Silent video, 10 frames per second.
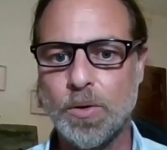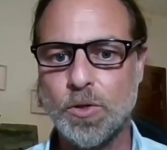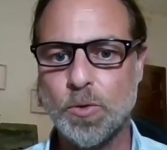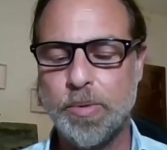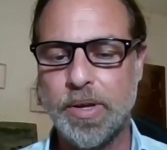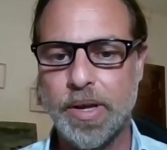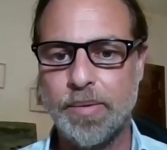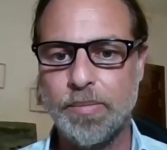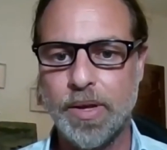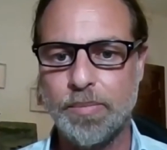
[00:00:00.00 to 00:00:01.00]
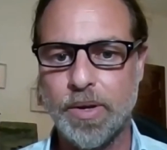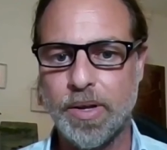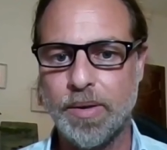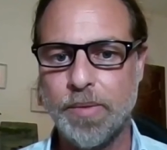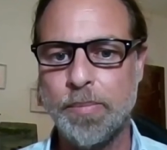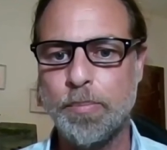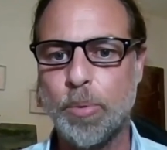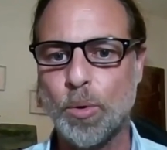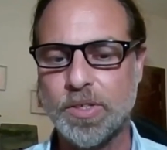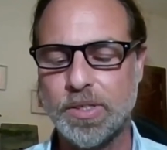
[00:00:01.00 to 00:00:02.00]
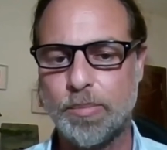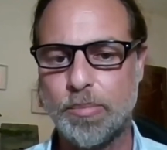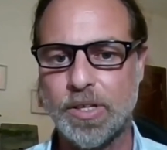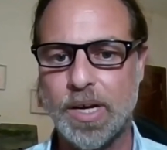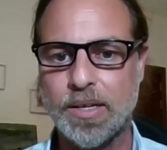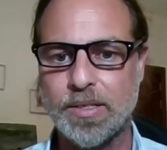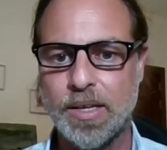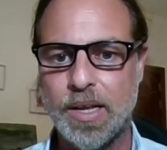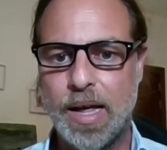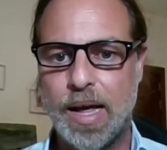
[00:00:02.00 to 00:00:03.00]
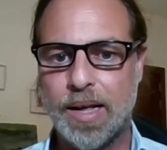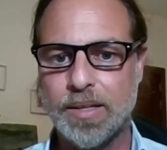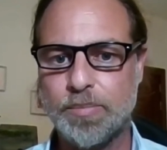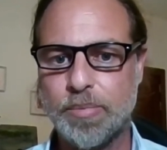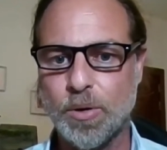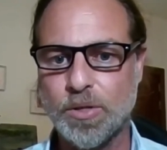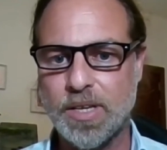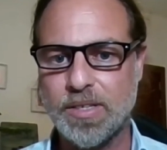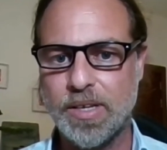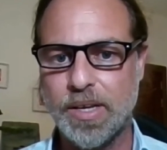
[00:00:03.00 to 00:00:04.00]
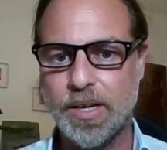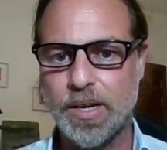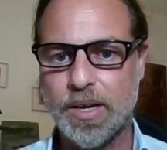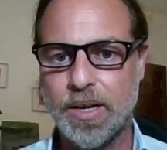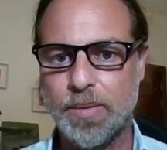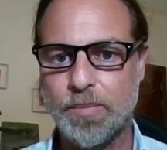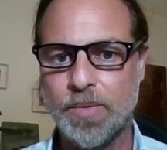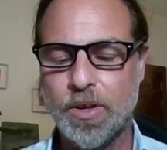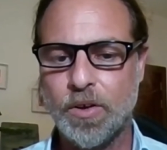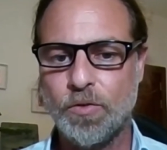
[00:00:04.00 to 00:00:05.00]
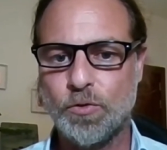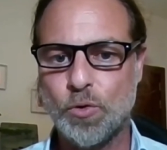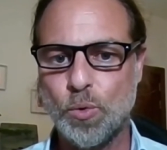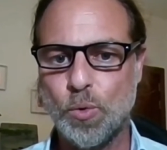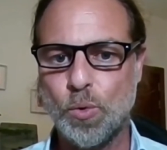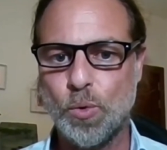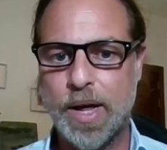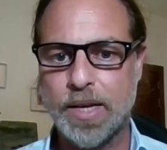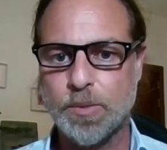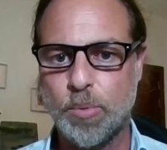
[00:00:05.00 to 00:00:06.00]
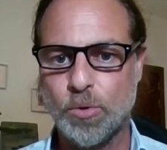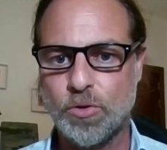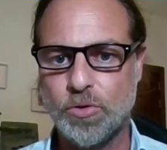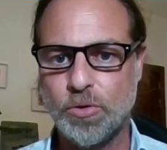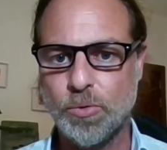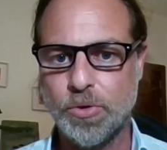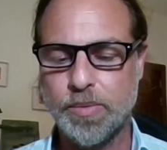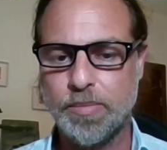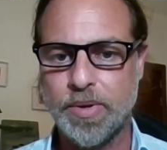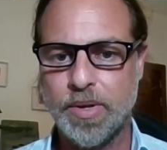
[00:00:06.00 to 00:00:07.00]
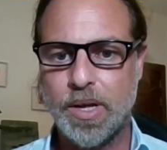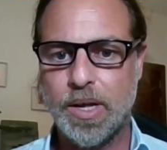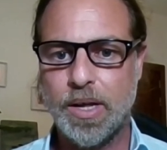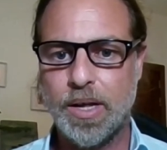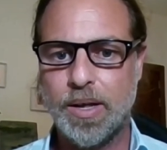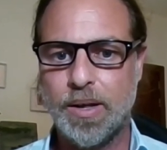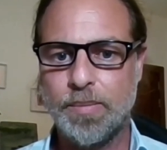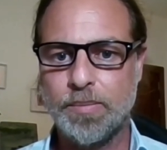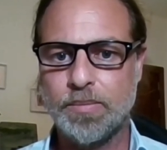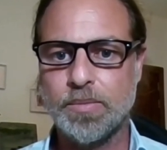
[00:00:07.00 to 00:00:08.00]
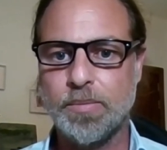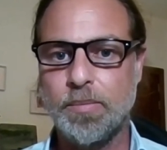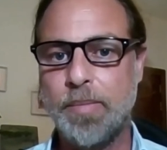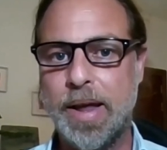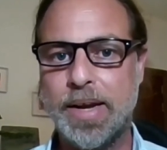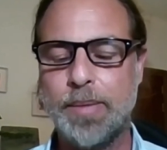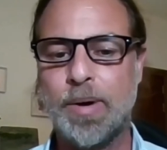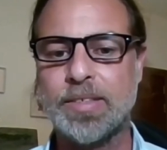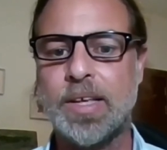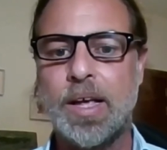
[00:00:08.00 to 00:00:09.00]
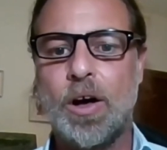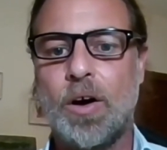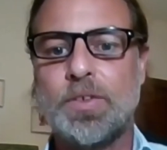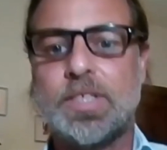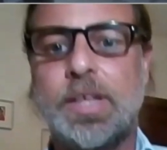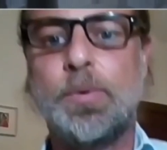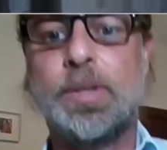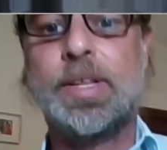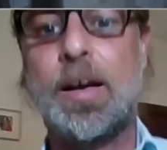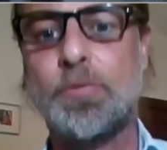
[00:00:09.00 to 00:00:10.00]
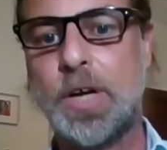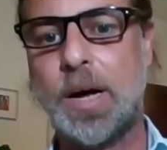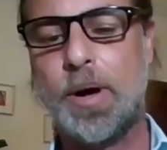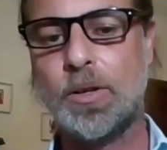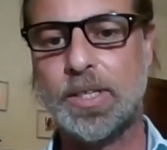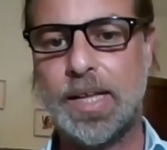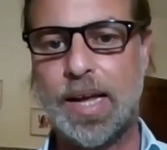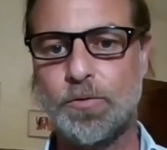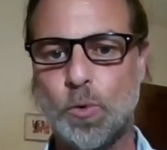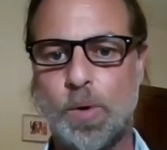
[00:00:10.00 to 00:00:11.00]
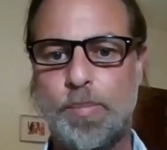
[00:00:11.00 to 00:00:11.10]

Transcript: going to be in importing the products and processing to export to Europe. Mainly, but obviously they have to come out and they have to